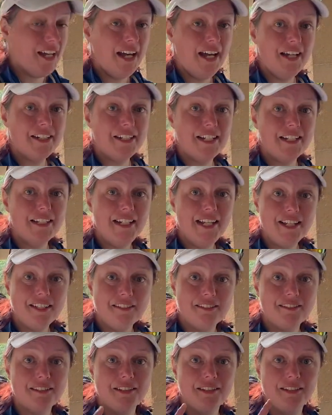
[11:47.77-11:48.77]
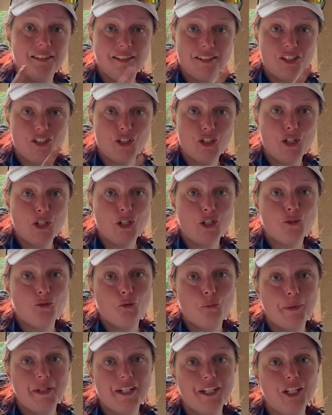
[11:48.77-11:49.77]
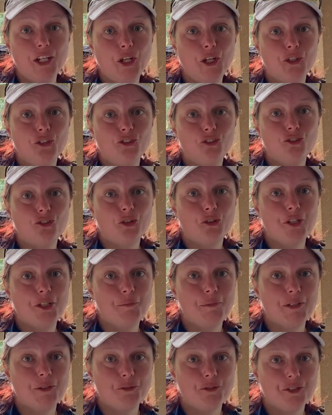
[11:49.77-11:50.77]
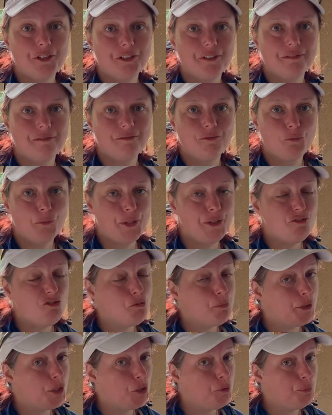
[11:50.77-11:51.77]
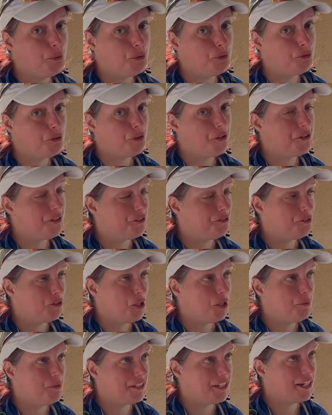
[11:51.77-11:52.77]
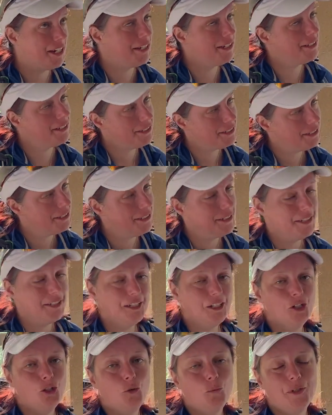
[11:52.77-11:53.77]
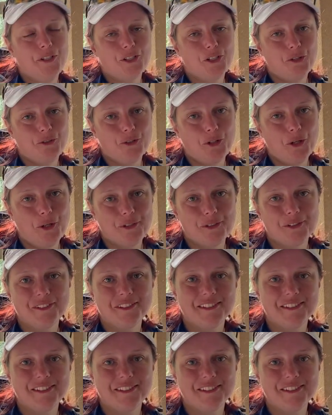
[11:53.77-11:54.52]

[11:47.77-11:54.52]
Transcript: And our next church will be Stoney Middleton. Whether it will be open or not at this time of day, we don't know.